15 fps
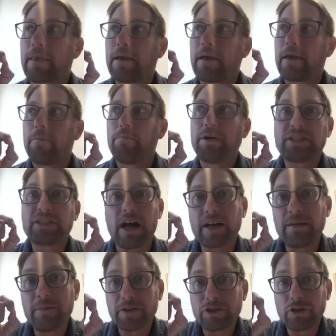But talking
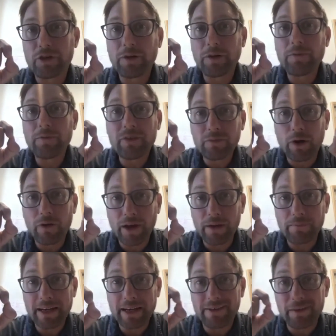about the dreams is more fun
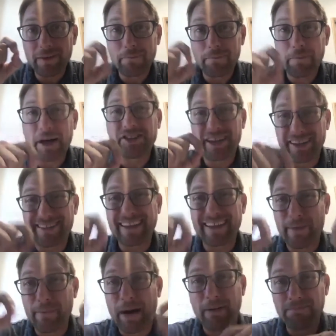because the budget has
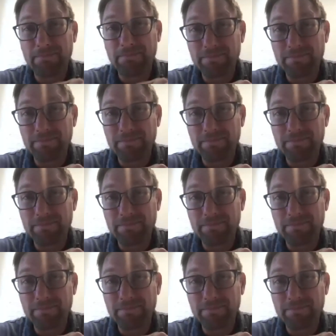set them up.